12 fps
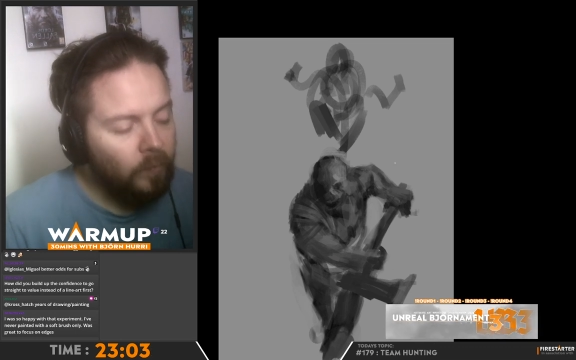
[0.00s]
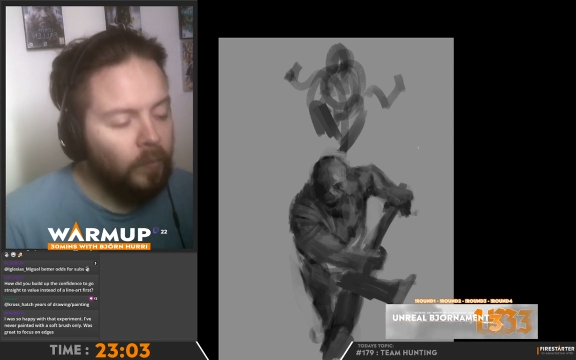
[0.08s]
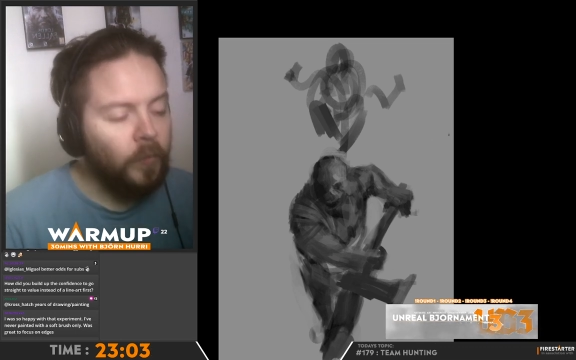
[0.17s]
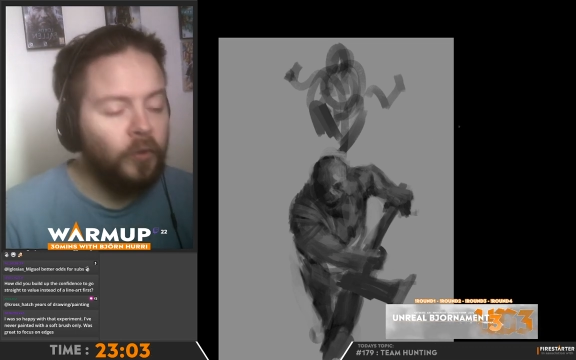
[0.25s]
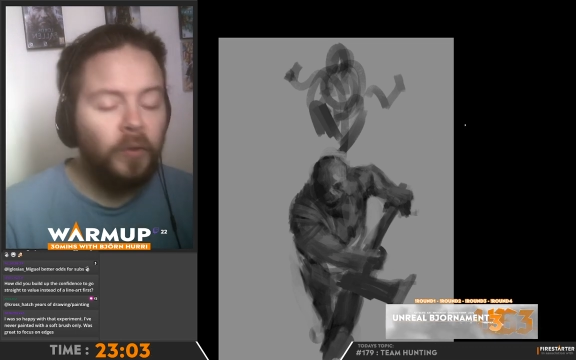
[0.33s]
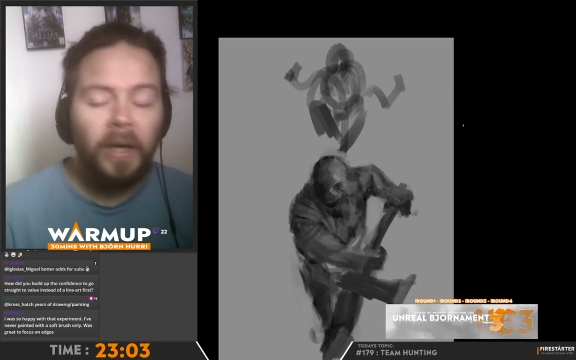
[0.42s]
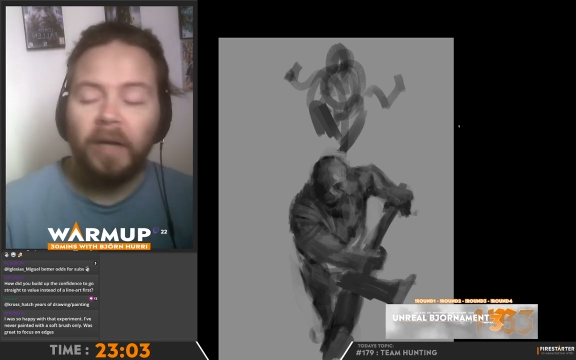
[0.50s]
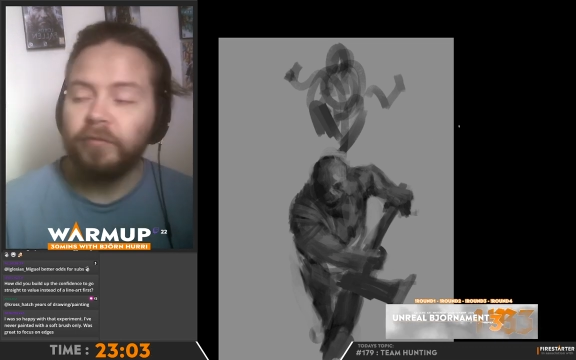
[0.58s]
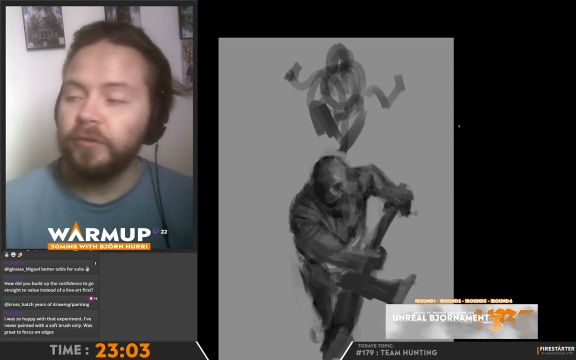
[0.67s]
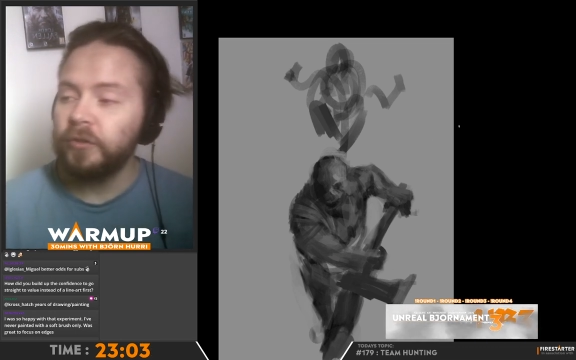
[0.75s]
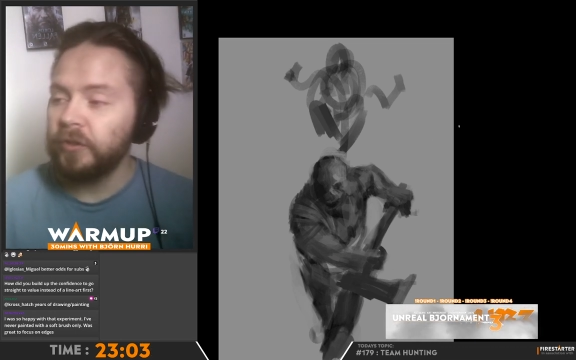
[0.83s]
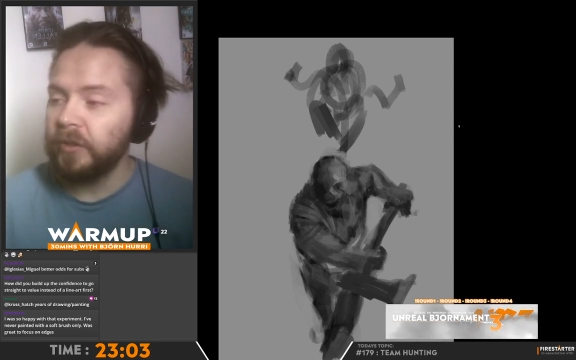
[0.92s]
you have
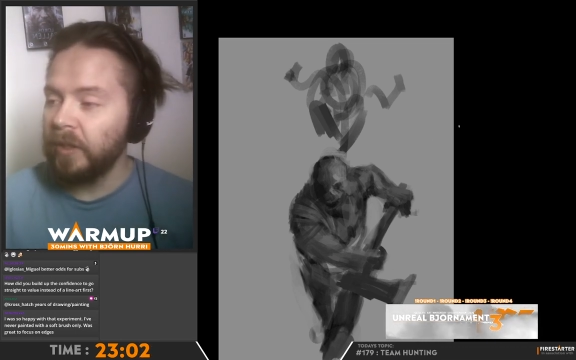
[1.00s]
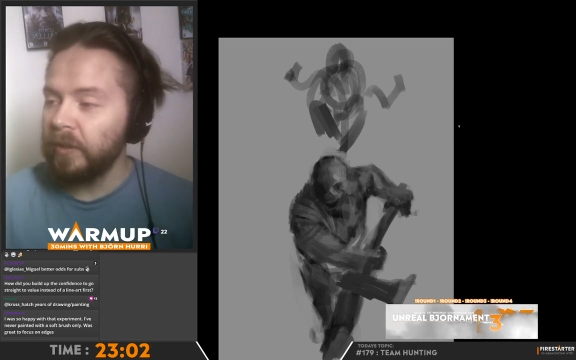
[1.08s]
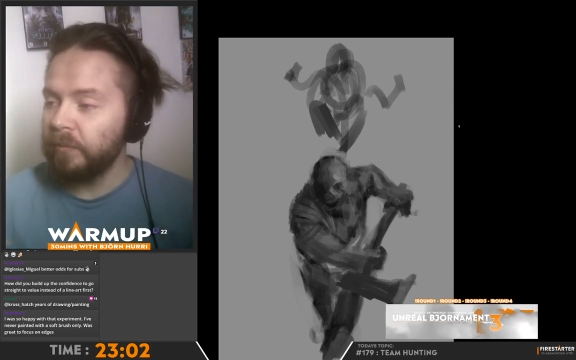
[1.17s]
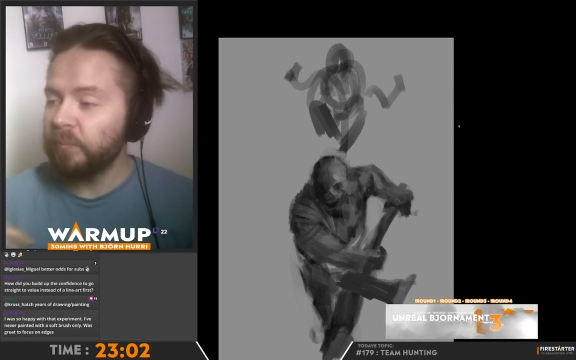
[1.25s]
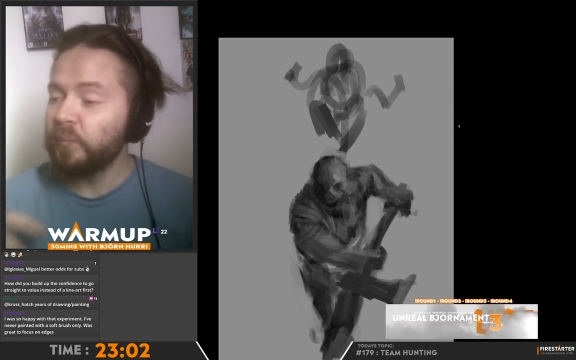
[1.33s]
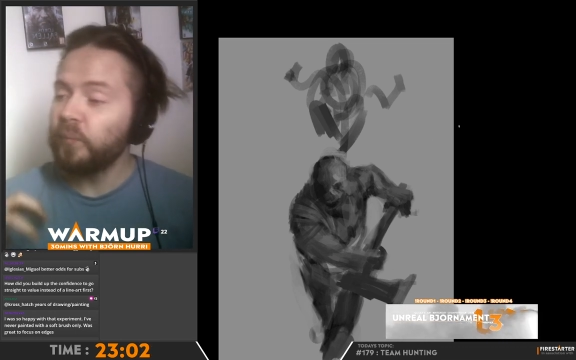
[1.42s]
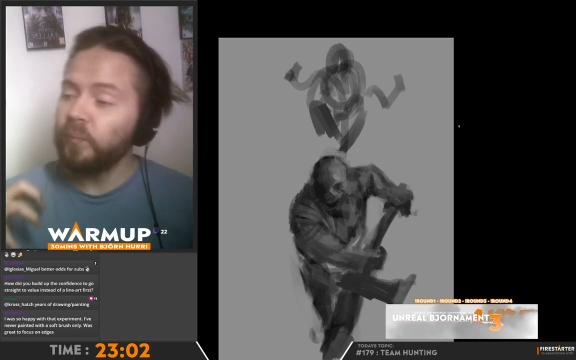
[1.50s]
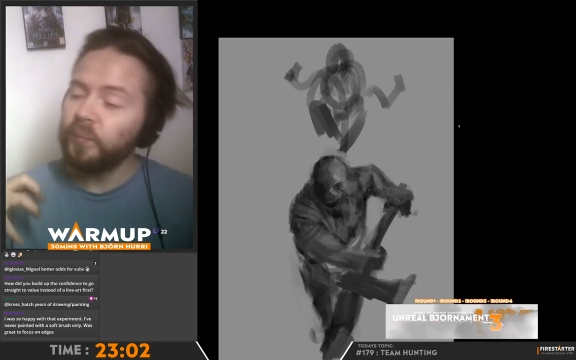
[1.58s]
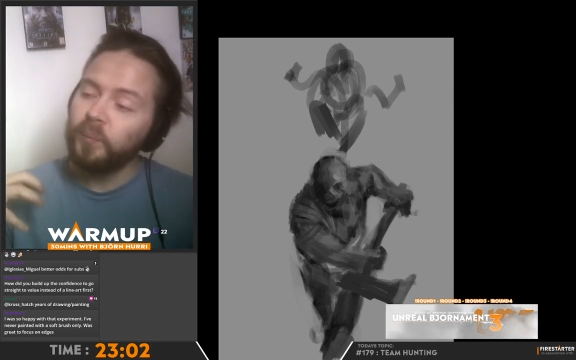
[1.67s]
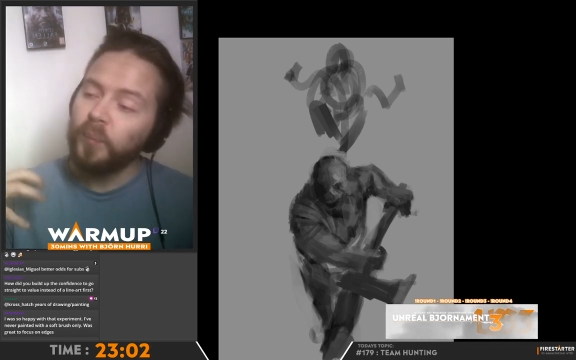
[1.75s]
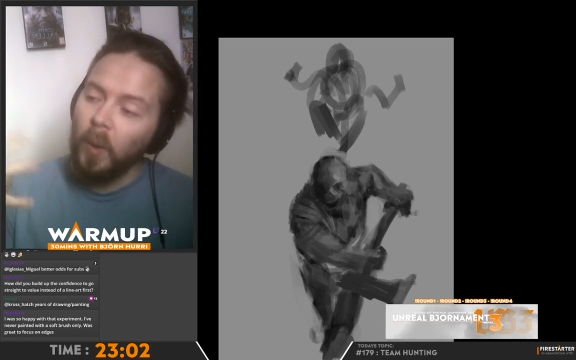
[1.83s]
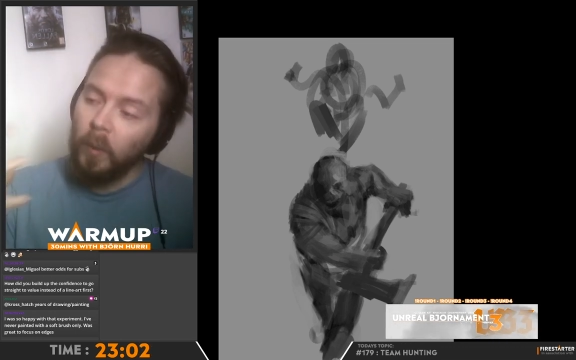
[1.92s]
to start
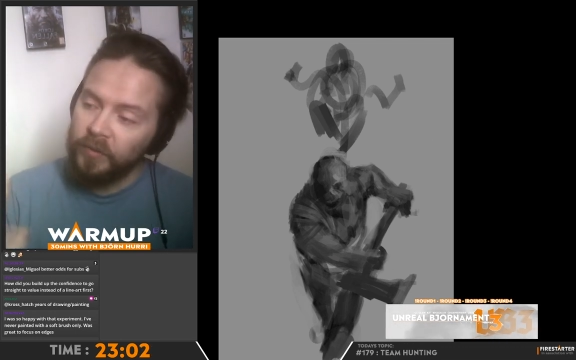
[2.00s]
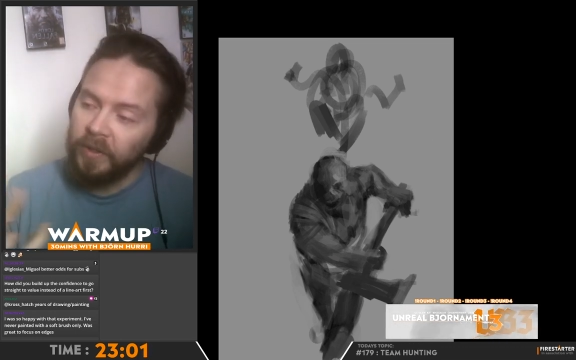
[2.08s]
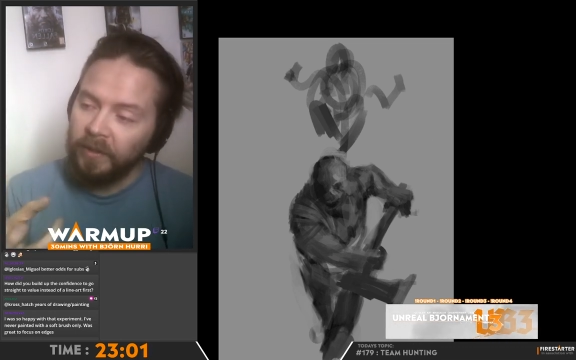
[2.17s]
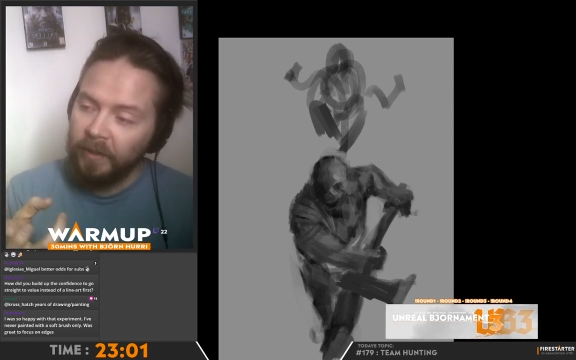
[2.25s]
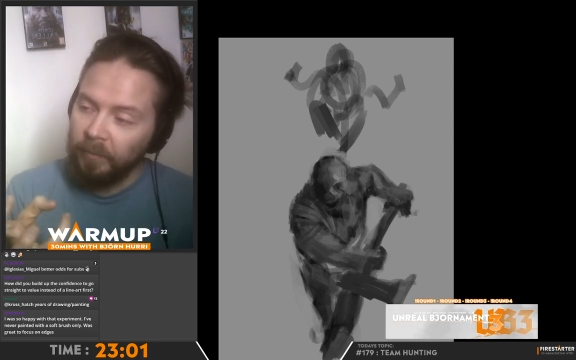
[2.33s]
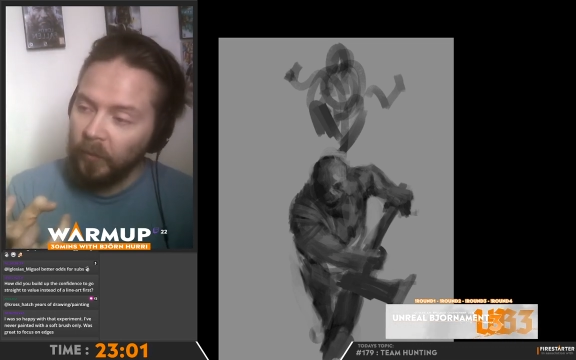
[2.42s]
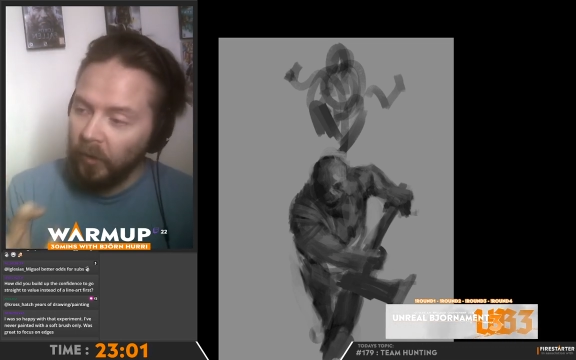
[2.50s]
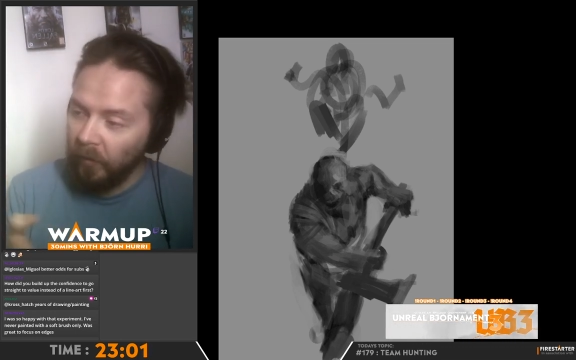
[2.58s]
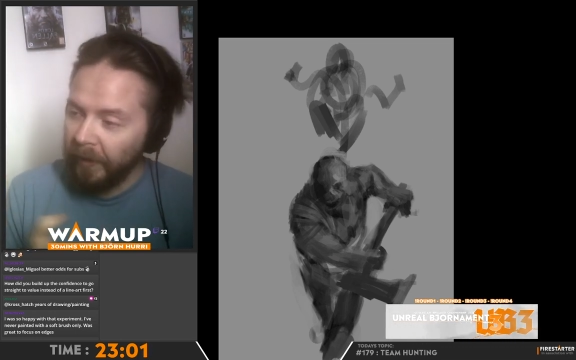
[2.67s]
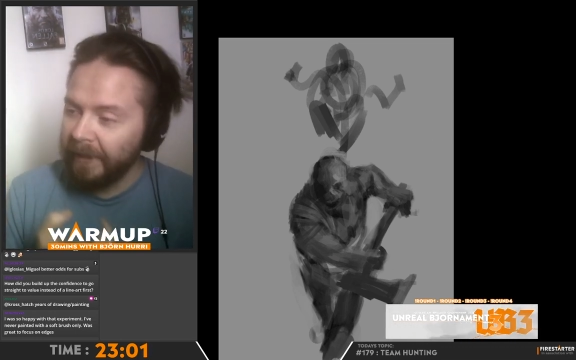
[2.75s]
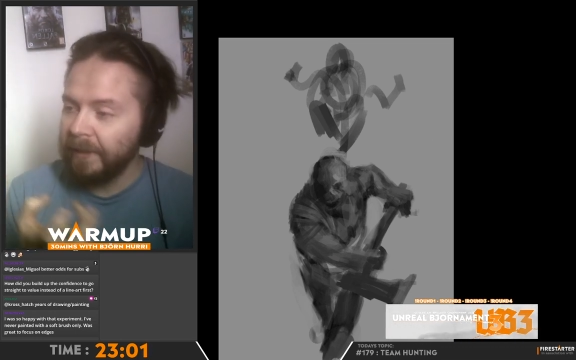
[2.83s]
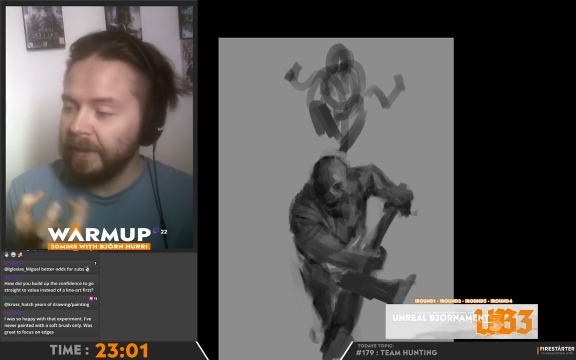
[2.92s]
posing them
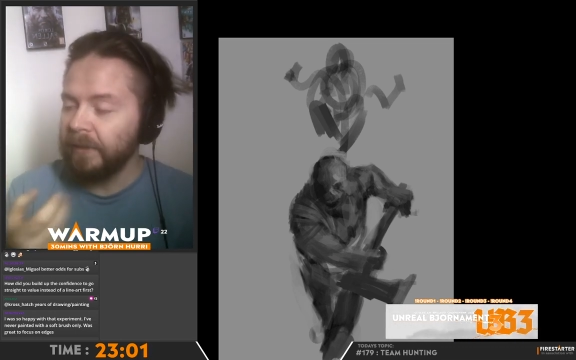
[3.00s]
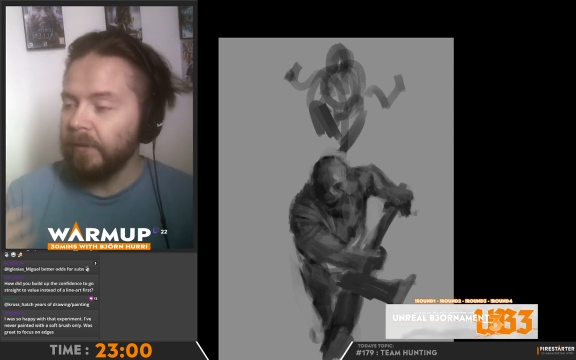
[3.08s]
correctly,